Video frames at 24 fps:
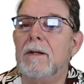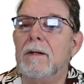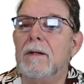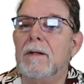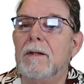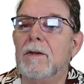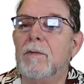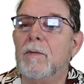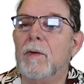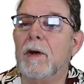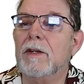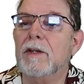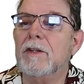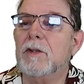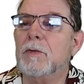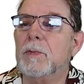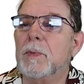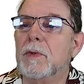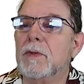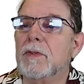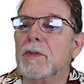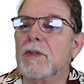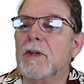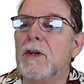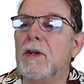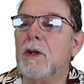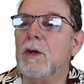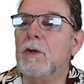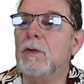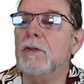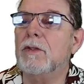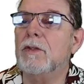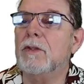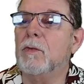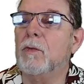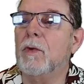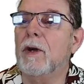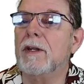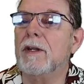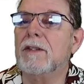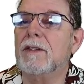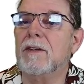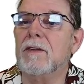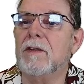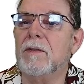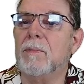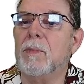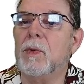The righteous person knows the rights
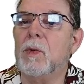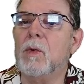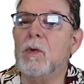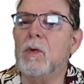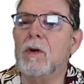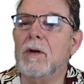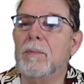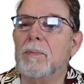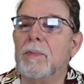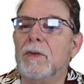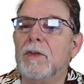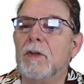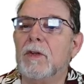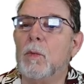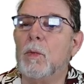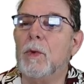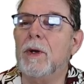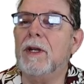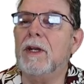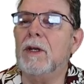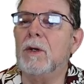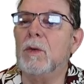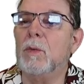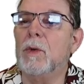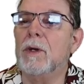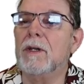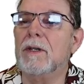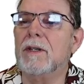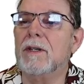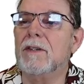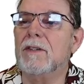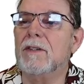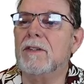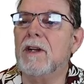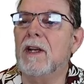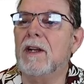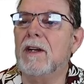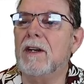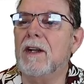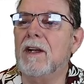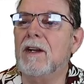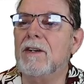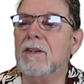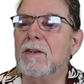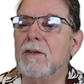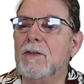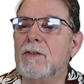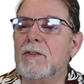of the poor, but the wicked one does not
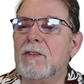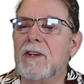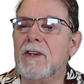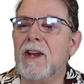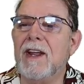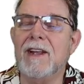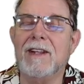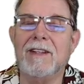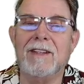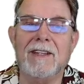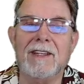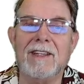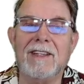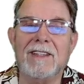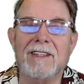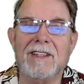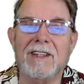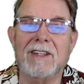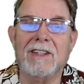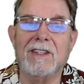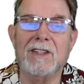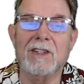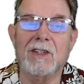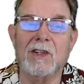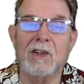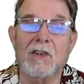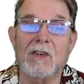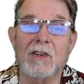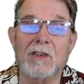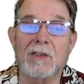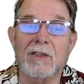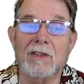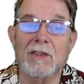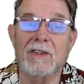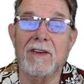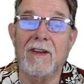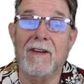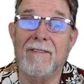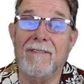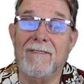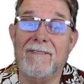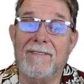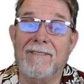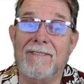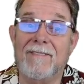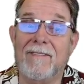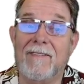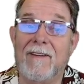understand these concerns.
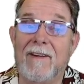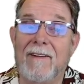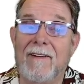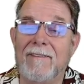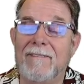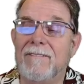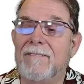Right?